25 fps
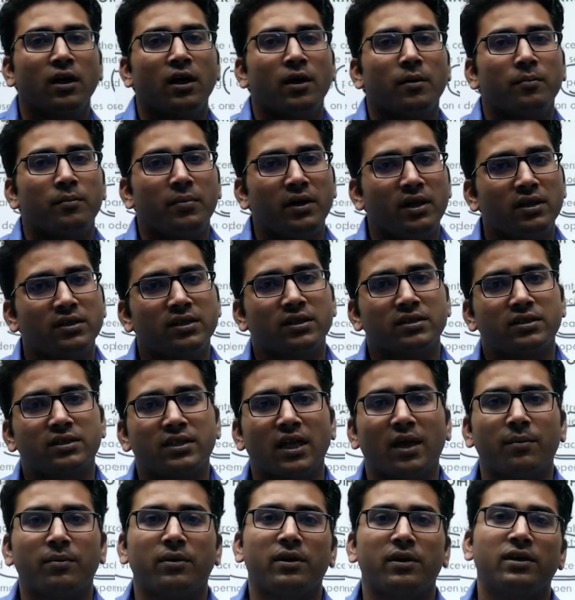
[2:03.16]
peace and
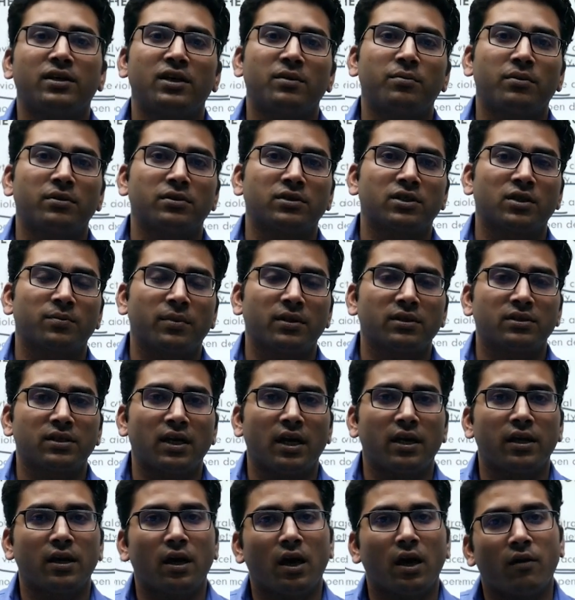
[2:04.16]
stability principles
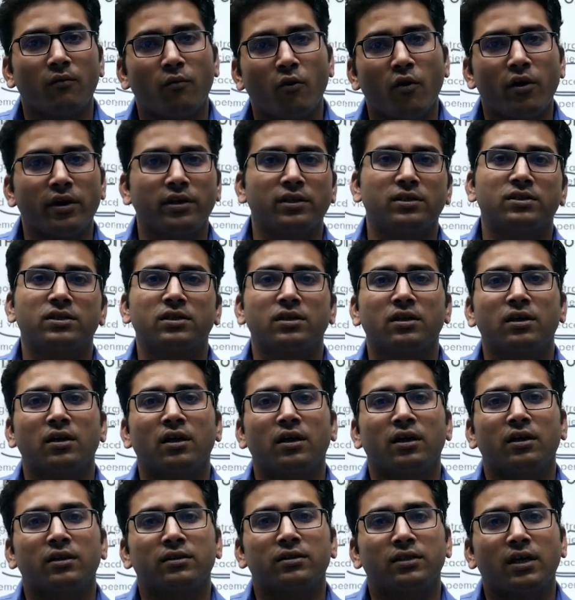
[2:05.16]
and avoids
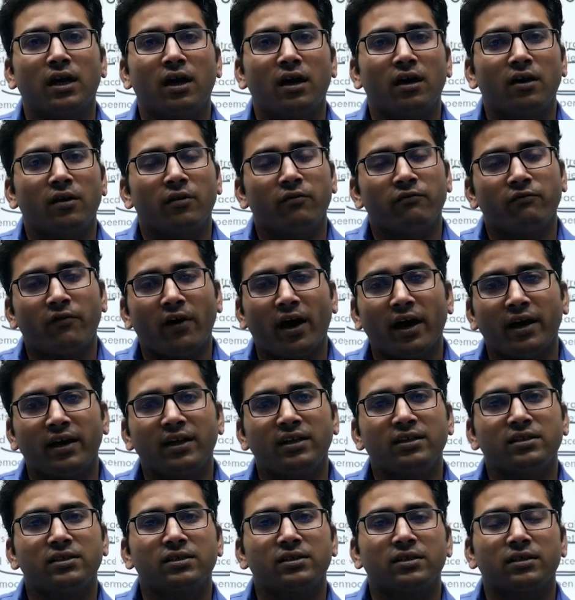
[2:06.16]
the
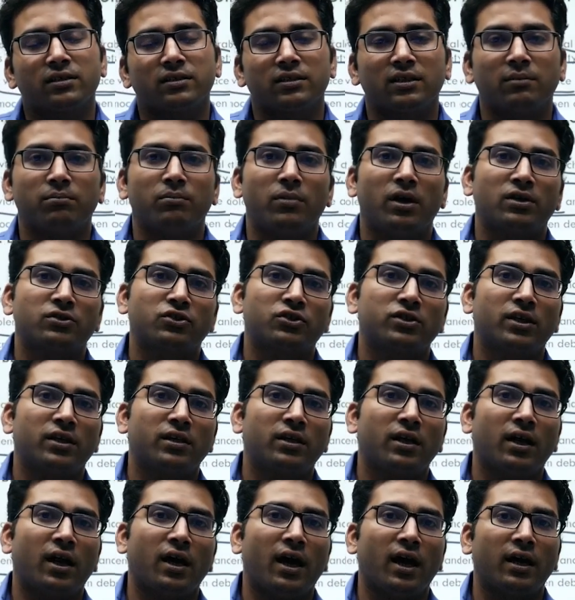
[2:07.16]
violence, the bloodshed
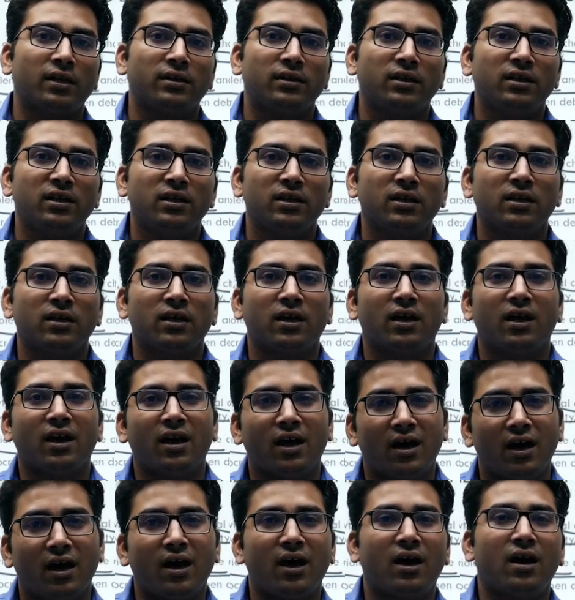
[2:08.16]
and the
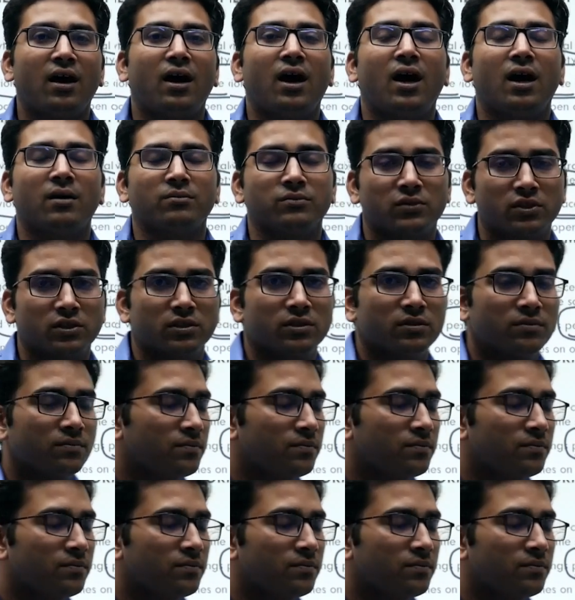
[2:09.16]
arms.